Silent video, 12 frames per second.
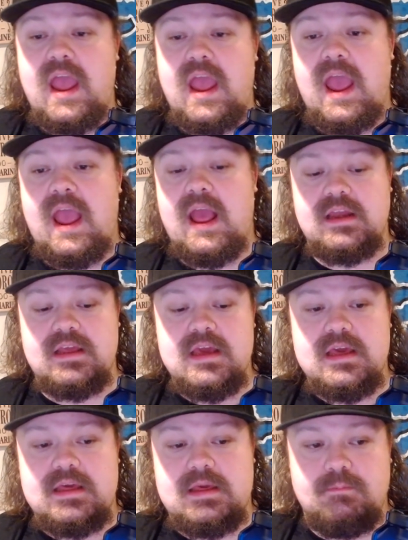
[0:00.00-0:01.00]
And
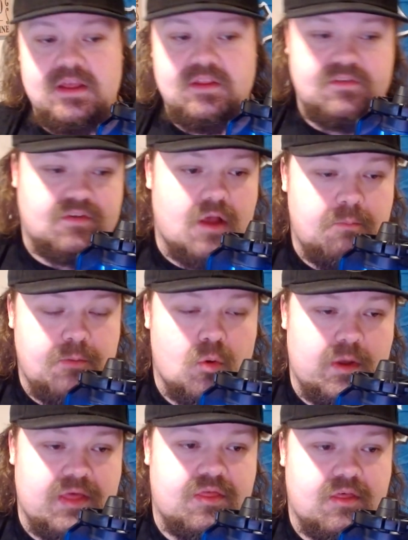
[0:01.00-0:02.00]
he meets up
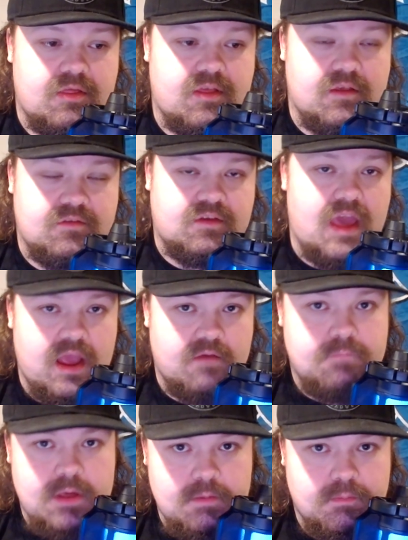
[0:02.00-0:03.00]
with this gang
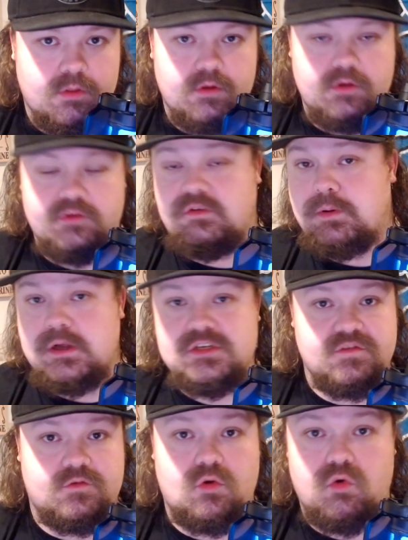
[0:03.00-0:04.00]
of people. There's a bunch
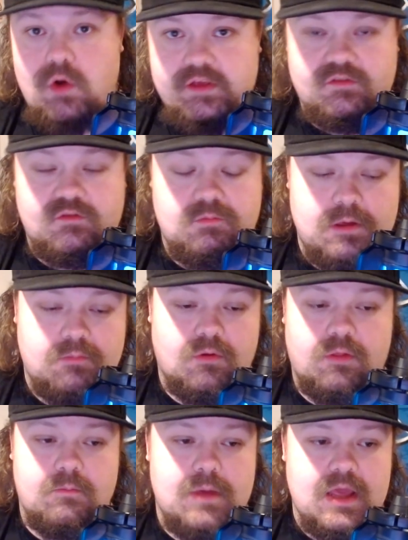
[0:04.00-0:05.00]
of crazy people.
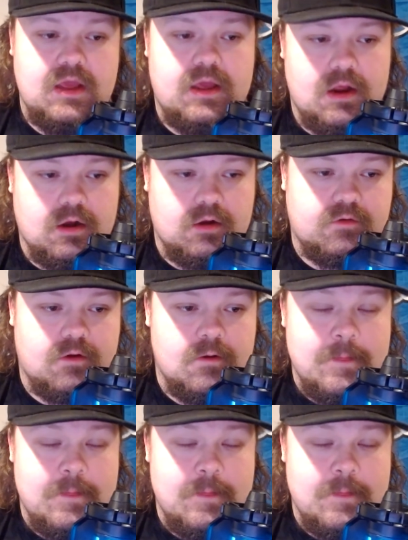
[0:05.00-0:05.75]
The main character